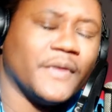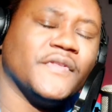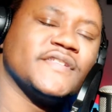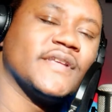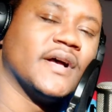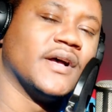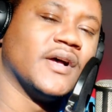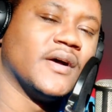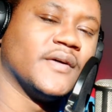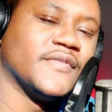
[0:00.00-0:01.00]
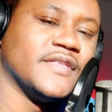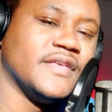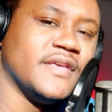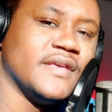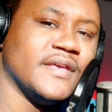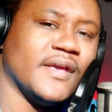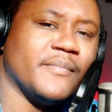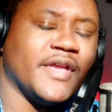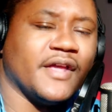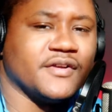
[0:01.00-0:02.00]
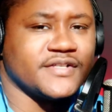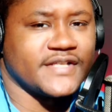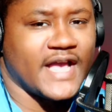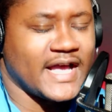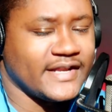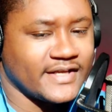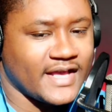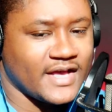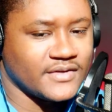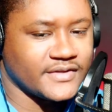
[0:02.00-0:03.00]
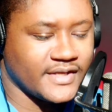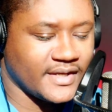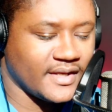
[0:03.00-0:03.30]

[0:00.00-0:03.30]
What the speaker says: The beginner's guide account thing.